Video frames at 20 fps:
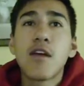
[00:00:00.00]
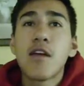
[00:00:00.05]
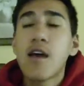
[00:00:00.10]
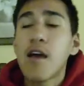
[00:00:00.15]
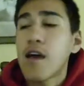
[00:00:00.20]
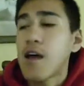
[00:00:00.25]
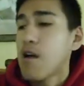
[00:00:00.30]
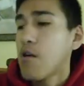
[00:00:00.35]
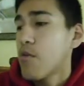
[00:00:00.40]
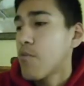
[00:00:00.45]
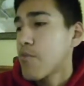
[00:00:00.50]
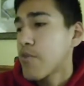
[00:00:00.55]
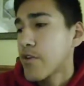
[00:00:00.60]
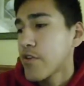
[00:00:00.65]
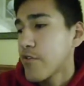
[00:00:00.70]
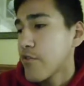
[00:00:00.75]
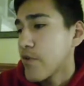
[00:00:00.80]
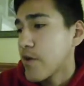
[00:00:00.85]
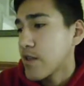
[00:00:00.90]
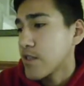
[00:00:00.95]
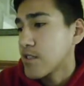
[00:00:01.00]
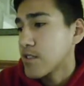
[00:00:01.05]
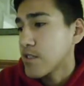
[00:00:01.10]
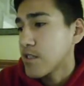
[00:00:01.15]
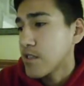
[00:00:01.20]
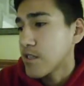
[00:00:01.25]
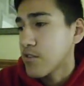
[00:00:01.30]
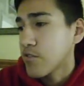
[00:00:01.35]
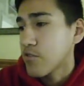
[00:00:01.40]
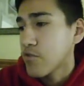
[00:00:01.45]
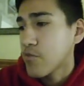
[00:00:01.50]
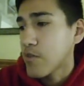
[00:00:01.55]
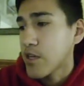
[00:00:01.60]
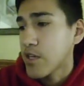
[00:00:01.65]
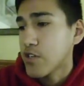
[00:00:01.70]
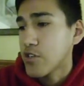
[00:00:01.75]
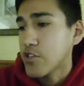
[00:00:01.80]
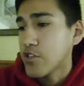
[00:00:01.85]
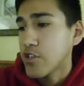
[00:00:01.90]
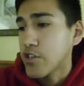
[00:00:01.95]
how I'm progressing through my
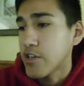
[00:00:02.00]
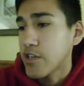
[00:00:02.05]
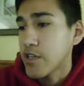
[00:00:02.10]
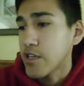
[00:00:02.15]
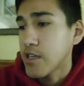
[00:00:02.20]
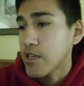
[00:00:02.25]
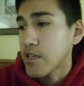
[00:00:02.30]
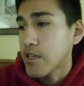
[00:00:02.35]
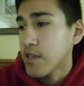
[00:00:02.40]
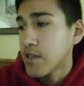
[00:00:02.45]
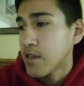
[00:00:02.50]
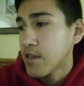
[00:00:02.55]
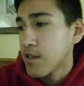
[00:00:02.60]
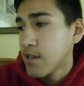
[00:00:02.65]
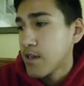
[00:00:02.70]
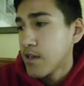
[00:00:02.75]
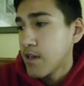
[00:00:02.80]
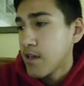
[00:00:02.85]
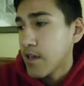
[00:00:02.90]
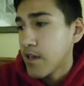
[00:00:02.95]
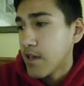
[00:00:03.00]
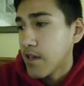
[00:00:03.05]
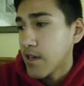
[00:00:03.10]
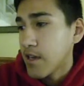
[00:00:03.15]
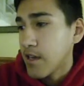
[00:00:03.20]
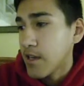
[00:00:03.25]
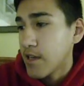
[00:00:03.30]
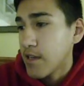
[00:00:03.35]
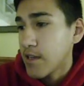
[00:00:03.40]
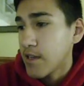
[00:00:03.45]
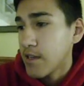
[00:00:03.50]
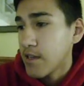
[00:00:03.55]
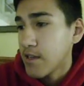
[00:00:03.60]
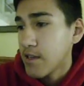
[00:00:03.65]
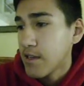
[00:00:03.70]
journey, and